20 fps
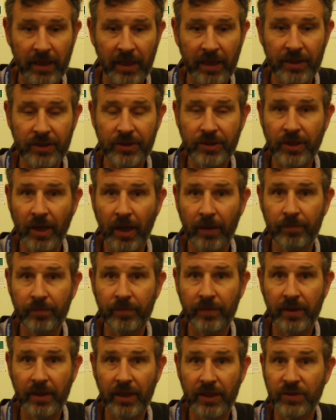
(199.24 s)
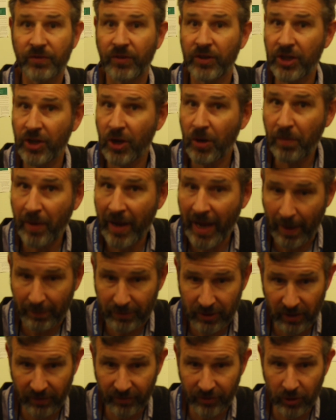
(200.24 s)
It's for you
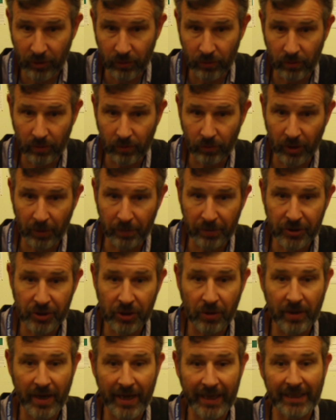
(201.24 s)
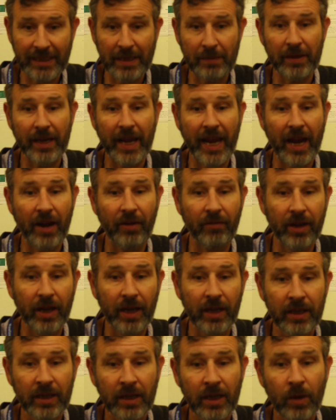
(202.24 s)
perhaps if you want to pursue an academic
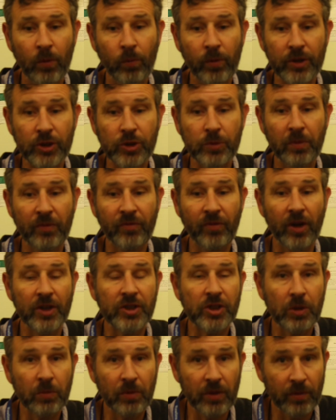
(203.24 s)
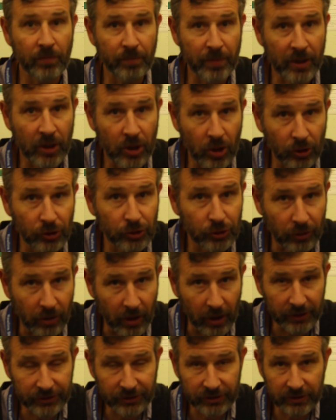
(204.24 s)
area which provides you with a big
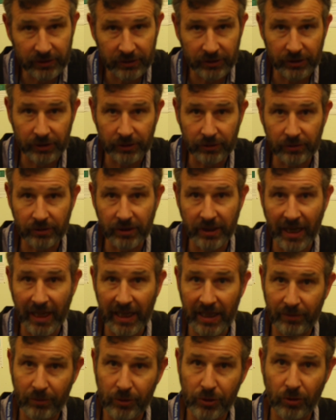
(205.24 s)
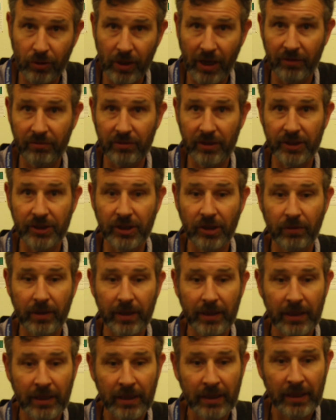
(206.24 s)
contrast to the A-levels you're currently doing.
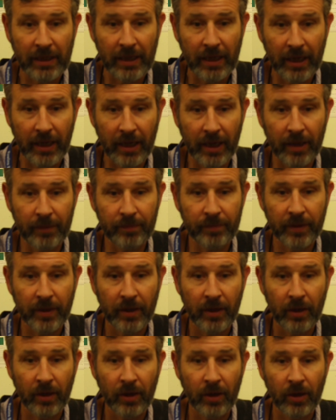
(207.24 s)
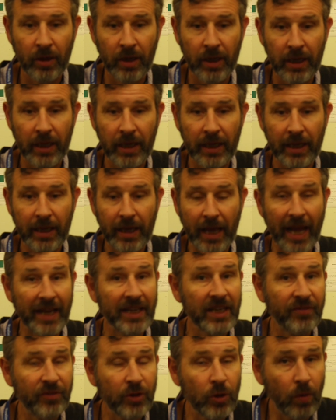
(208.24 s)

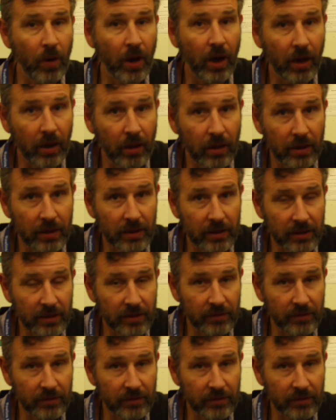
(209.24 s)
And if you are,